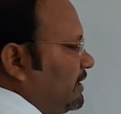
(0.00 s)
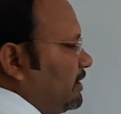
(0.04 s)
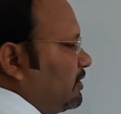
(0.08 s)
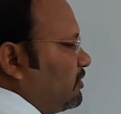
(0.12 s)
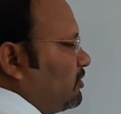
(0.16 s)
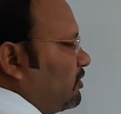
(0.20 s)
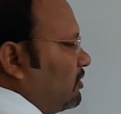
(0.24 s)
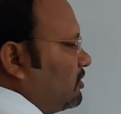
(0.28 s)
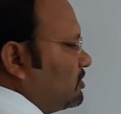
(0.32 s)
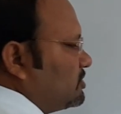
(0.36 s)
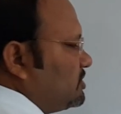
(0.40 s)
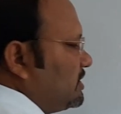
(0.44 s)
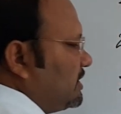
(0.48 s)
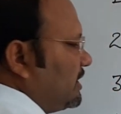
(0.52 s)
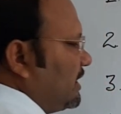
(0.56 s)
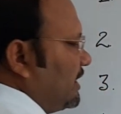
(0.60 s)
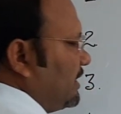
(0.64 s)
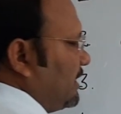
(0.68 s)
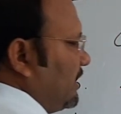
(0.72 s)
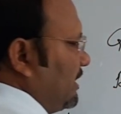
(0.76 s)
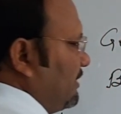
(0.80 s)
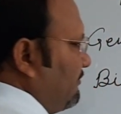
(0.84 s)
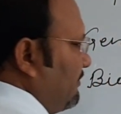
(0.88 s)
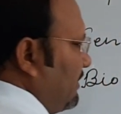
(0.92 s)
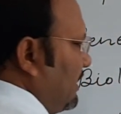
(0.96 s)
ecology and
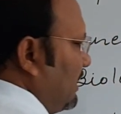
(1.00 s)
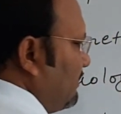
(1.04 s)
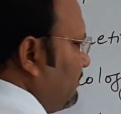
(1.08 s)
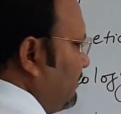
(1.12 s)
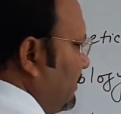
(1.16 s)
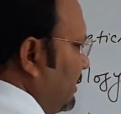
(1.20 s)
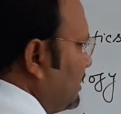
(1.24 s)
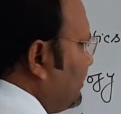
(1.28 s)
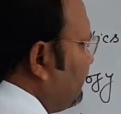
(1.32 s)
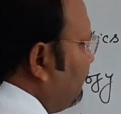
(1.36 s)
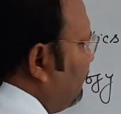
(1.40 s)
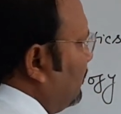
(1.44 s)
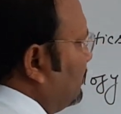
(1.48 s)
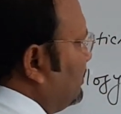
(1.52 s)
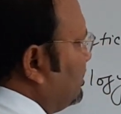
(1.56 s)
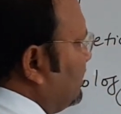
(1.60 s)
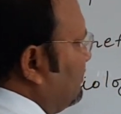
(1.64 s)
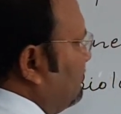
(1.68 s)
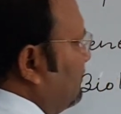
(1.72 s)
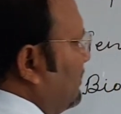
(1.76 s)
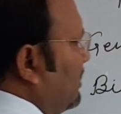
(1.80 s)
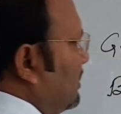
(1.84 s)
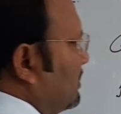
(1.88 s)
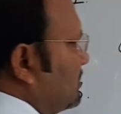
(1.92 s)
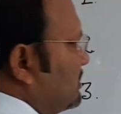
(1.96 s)
environment 14
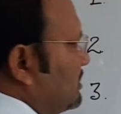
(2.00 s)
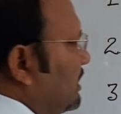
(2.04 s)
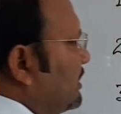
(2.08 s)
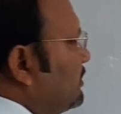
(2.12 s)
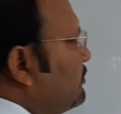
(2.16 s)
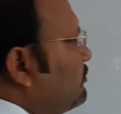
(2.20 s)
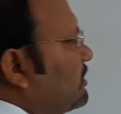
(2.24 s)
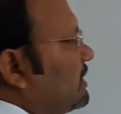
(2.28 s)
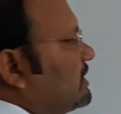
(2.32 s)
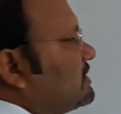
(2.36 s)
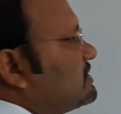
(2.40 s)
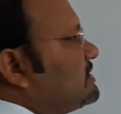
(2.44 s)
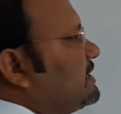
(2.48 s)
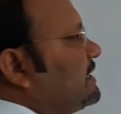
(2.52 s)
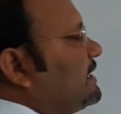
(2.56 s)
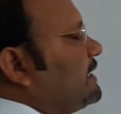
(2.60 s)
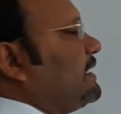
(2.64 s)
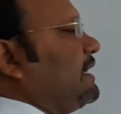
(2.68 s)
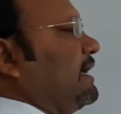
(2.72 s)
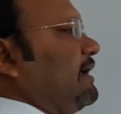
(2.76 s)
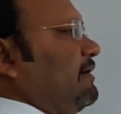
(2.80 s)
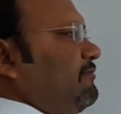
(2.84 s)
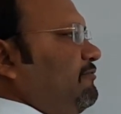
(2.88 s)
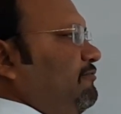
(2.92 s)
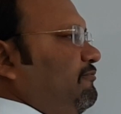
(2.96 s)
marks. Here you can
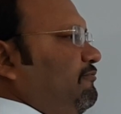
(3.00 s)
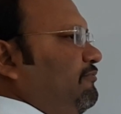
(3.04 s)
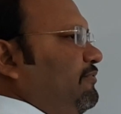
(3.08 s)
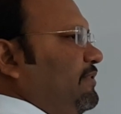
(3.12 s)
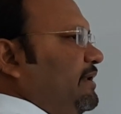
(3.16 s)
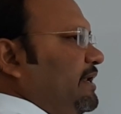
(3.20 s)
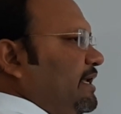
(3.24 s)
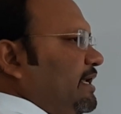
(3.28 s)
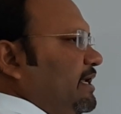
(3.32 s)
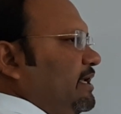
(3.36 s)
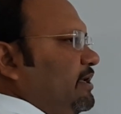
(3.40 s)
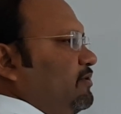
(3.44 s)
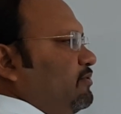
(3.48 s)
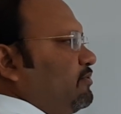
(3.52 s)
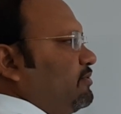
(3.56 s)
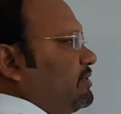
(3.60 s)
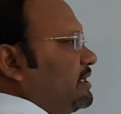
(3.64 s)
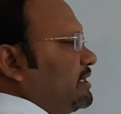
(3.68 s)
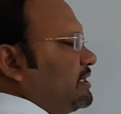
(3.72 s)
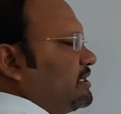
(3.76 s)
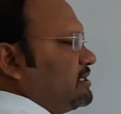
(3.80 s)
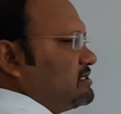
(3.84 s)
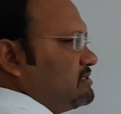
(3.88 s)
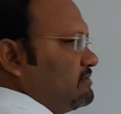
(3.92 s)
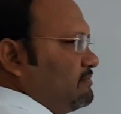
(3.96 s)
see every
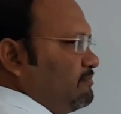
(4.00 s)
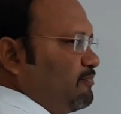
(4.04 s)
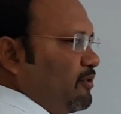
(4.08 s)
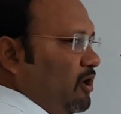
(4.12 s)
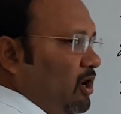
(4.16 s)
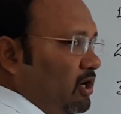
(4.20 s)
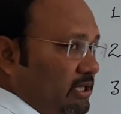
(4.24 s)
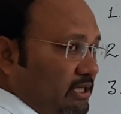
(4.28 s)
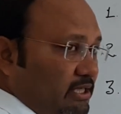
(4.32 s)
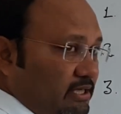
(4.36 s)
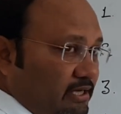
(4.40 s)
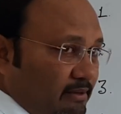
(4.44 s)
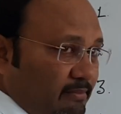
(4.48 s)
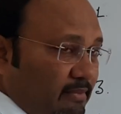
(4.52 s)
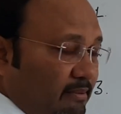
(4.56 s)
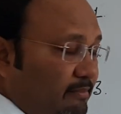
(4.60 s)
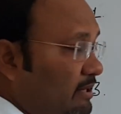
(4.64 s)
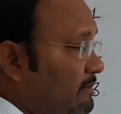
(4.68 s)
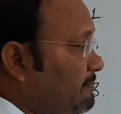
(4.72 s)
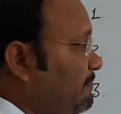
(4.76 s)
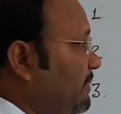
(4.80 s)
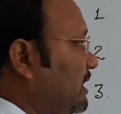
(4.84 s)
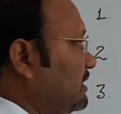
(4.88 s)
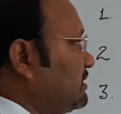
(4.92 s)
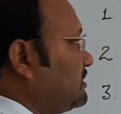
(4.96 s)
unit is important,
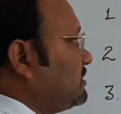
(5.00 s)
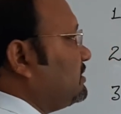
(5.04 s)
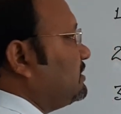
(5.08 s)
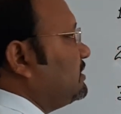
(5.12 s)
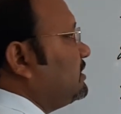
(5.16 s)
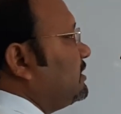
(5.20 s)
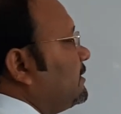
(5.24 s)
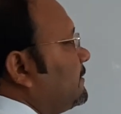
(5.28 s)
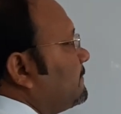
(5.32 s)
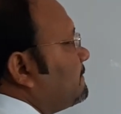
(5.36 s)
remember, but